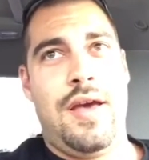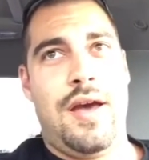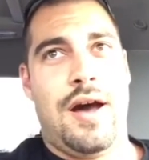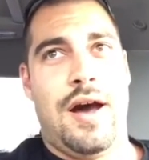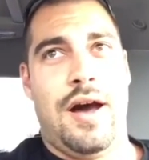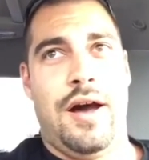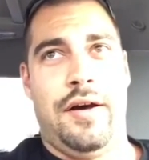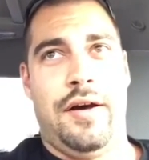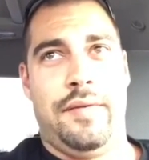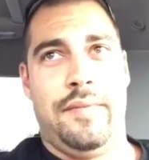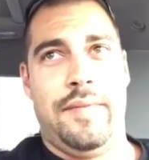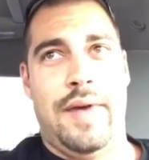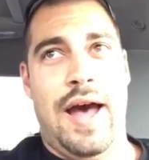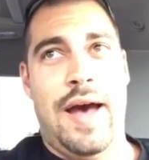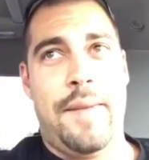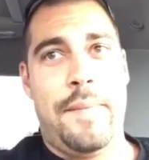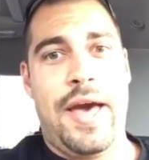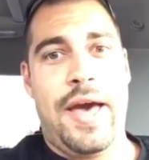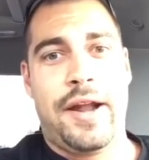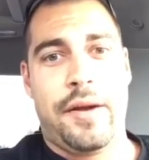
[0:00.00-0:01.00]

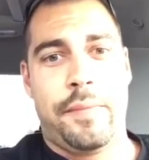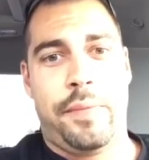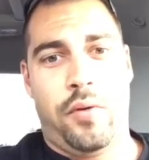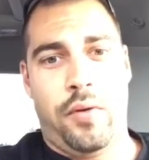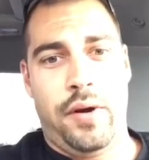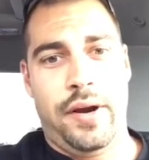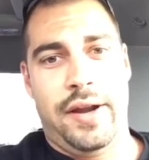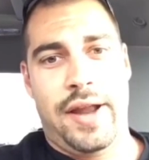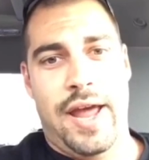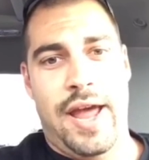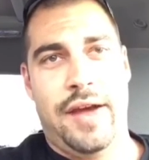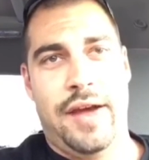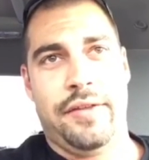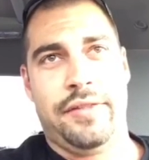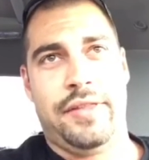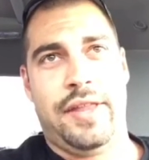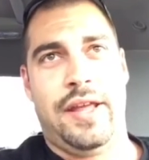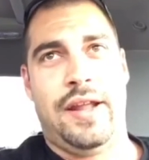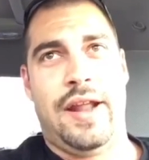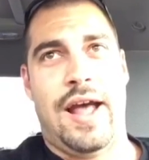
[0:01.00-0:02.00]
I'm at a point now
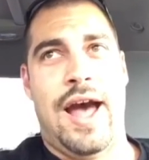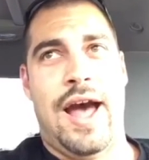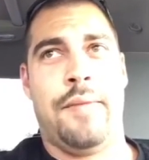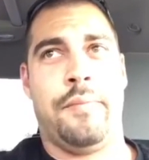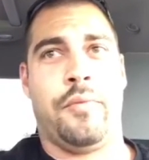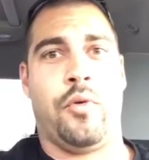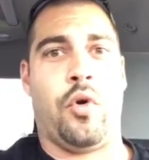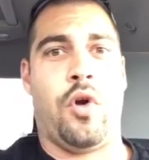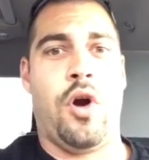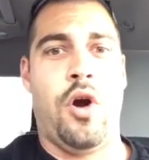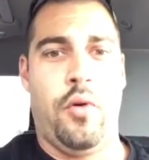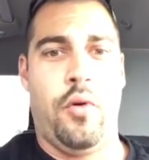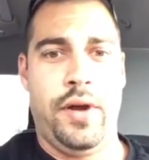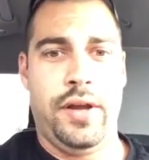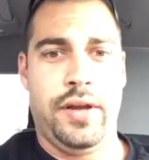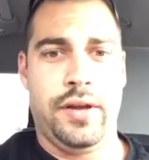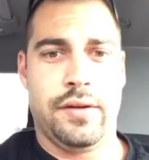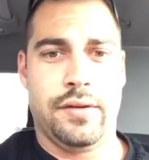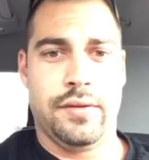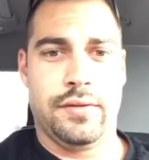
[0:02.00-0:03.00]
that I'm
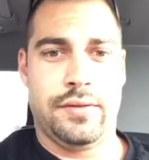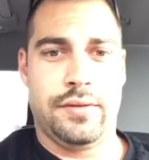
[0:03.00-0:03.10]
growing